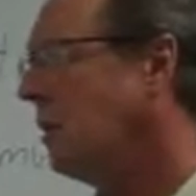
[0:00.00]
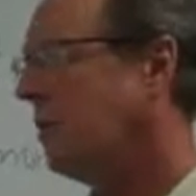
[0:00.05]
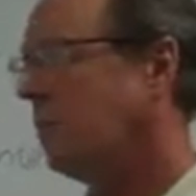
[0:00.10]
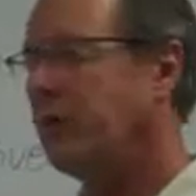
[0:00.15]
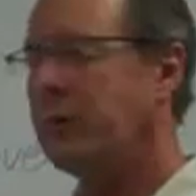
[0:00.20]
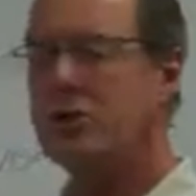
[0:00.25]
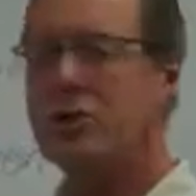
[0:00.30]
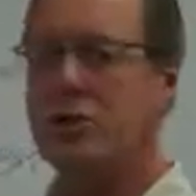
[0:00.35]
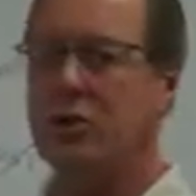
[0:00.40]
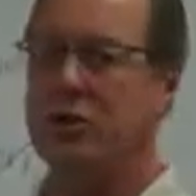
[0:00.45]

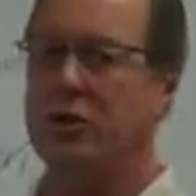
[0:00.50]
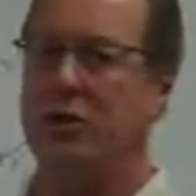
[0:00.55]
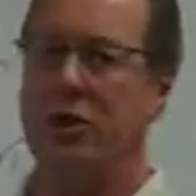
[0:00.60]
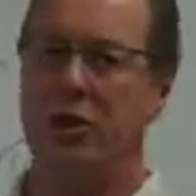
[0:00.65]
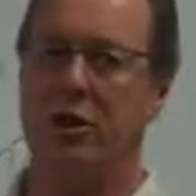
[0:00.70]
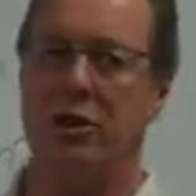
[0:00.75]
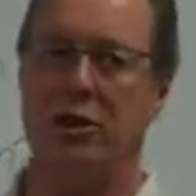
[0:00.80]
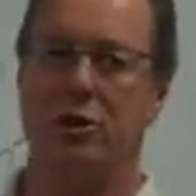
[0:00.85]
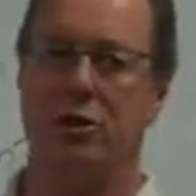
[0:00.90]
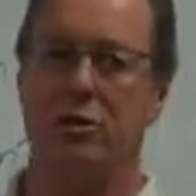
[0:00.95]
research
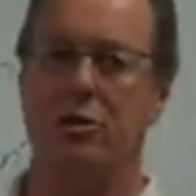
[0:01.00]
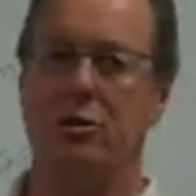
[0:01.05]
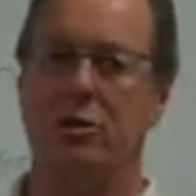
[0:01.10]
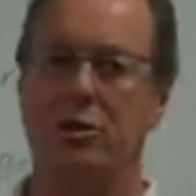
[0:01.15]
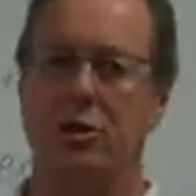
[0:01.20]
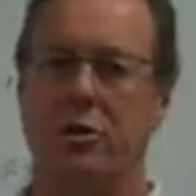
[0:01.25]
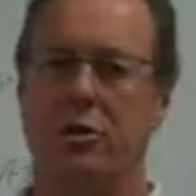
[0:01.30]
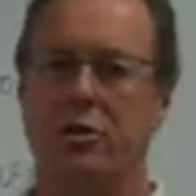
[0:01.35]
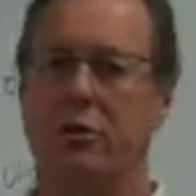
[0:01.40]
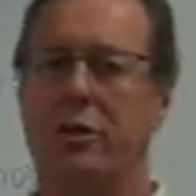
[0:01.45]
that the
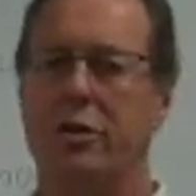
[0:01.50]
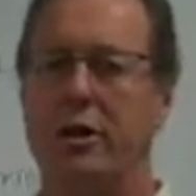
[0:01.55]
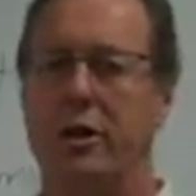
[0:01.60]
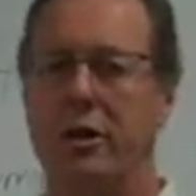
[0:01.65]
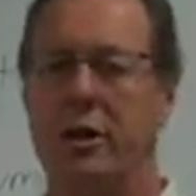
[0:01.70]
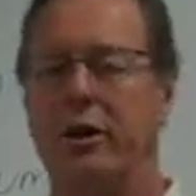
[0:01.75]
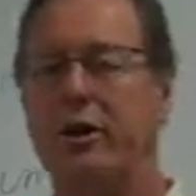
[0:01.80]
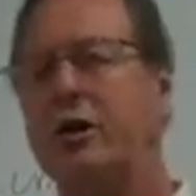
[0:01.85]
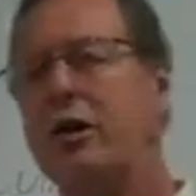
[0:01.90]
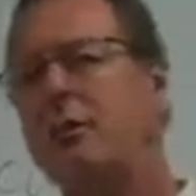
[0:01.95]
students are doing,
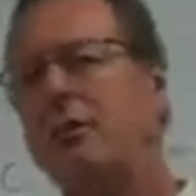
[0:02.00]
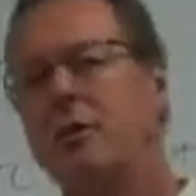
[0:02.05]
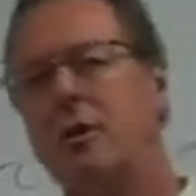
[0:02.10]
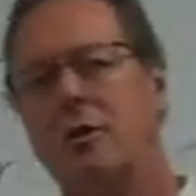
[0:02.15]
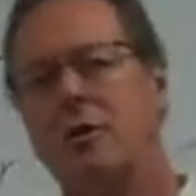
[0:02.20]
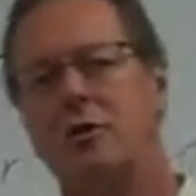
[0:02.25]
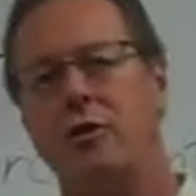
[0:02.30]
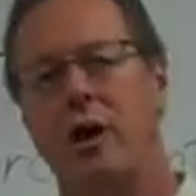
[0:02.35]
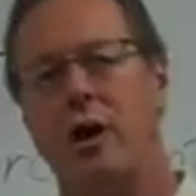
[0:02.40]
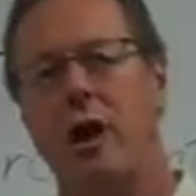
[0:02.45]
they're
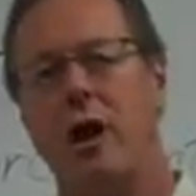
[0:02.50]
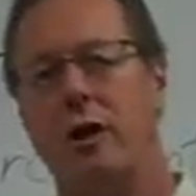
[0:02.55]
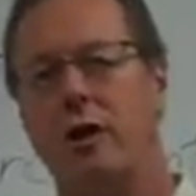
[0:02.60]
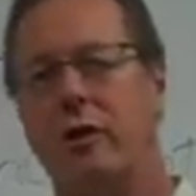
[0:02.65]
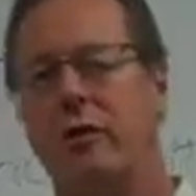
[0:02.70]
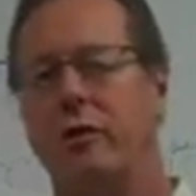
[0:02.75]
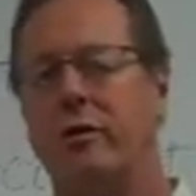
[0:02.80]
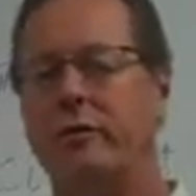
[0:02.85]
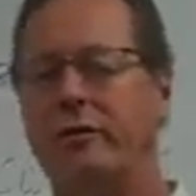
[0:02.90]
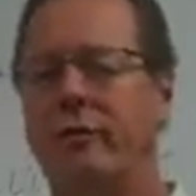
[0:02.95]
keeping track
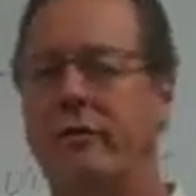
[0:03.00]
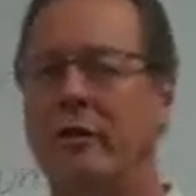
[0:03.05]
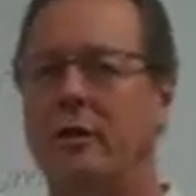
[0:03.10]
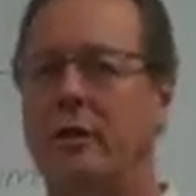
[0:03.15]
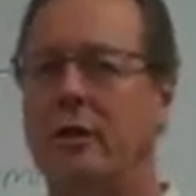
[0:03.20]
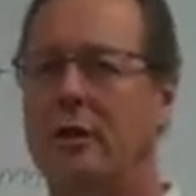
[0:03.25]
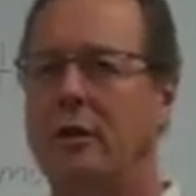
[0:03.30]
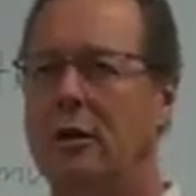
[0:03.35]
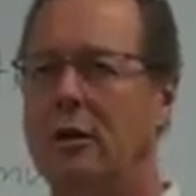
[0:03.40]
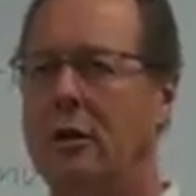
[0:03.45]
of
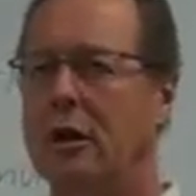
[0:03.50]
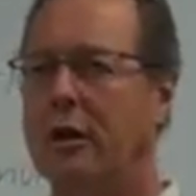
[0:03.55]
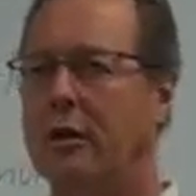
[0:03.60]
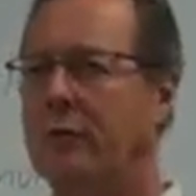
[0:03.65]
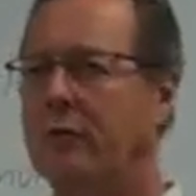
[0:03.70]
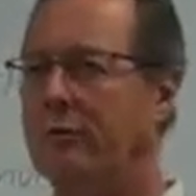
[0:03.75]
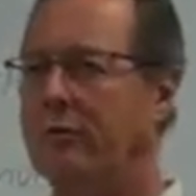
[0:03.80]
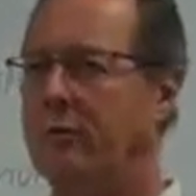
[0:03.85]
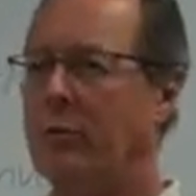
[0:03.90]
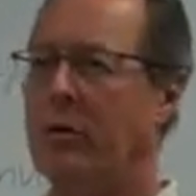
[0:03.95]

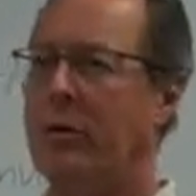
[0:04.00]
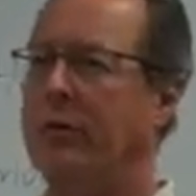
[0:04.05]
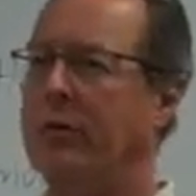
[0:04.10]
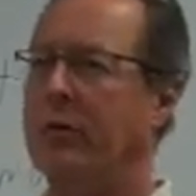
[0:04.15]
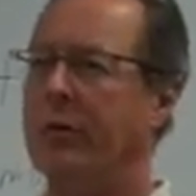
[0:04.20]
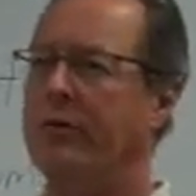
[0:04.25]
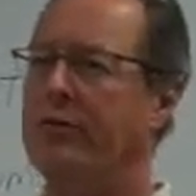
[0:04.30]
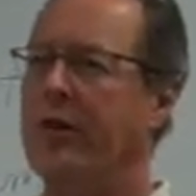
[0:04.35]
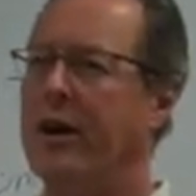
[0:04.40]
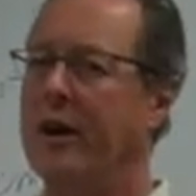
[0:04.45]
where
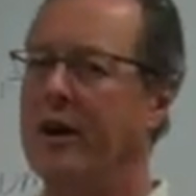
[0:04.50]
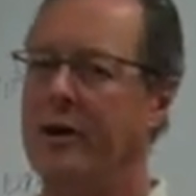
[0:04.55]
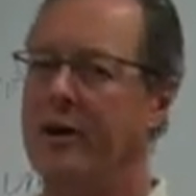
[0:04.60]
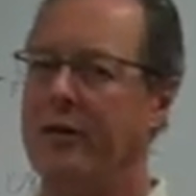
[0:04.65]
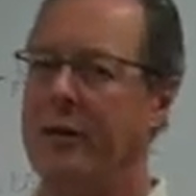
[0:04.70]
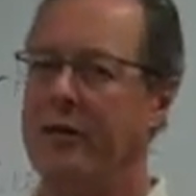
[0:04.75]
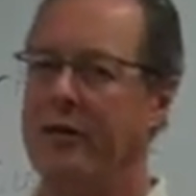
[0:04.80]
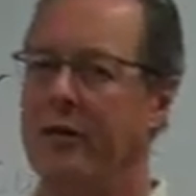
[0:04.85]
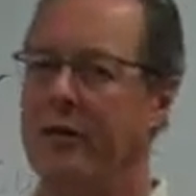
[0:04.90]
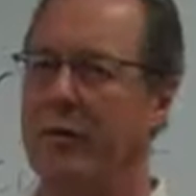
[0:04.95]
they're finding
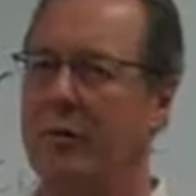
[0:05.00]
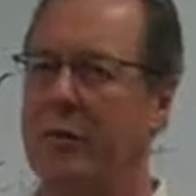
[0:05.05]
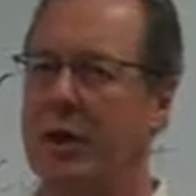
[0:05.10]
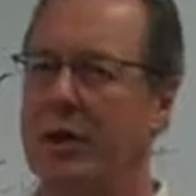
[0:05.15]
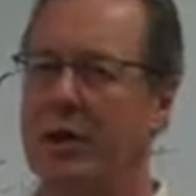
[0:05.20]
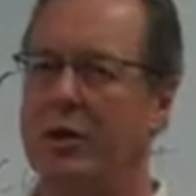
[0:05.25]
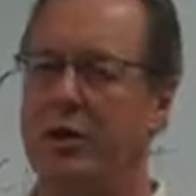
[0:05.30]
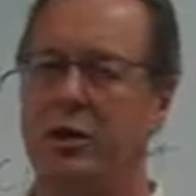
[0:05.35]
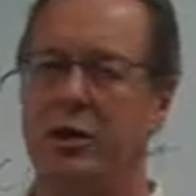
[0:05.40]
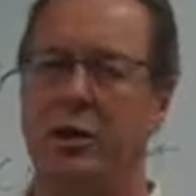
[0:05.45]
their
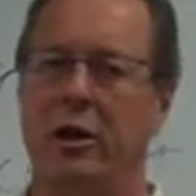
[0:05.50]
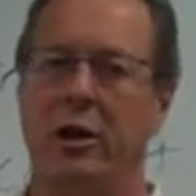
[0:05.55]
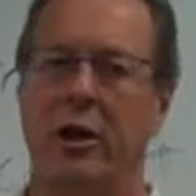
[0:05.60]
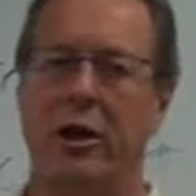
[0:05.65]
information.